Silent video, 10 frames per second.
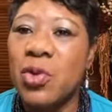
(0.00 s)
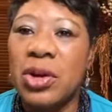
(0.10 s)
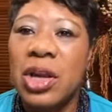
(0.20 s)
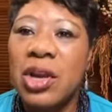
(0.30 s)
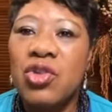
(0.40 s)
You
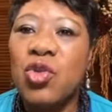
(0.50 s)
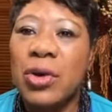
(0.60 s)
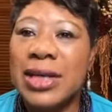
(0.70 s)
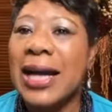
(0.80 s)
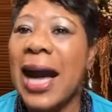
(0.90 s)
were
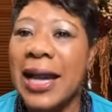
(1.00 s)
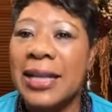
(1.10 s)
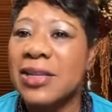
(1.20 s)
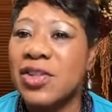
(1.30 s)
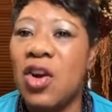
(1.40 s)
you were
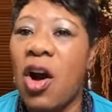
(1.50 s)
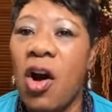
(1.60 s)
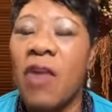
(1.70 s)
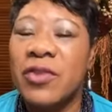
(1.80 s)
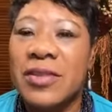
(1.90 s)
guiding his
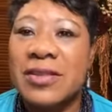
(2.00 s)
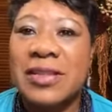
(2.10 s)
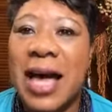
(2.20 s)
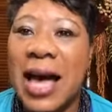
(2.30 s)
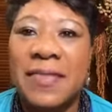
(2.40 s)
car off to the
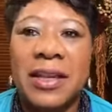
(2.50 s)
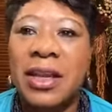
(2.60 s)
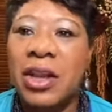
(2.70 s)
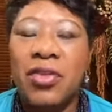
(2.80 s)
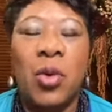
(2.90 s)
side, that
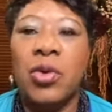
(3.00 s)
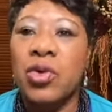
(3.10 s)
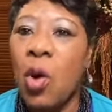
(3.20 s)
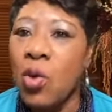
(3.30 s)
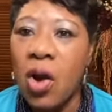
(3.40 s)
there were
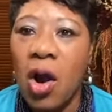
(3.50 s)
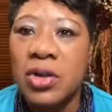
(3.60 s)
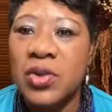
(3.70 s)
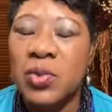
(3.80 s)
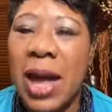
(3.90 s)
no
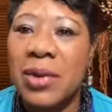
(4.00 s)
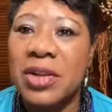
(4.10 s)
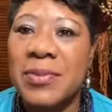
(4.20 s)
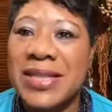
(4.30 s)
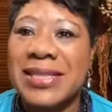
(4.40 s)
cars
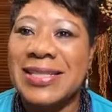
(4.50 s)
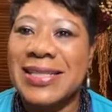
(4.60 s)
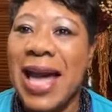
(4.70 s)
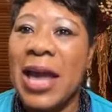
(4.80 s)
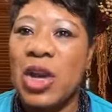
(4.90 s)
around him as his
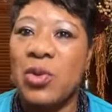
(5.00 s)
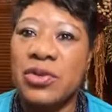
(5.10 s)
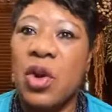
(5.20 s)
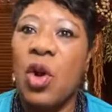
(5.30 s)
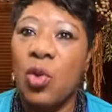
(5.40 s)
tire
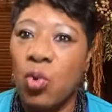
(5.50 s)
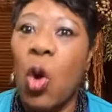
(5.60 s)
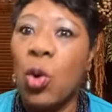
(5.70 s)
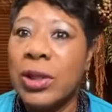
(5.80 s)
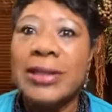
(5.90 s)
was
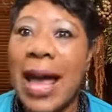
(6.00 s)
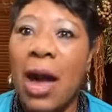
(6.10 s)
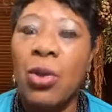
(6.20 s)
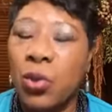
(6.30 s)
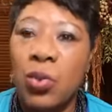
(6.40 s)
rolling
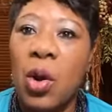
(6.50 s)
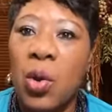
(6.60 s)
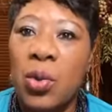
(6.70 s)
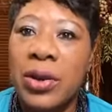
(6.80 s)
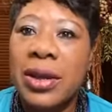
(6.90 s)
down the
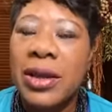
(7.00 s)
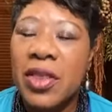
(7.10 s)
road.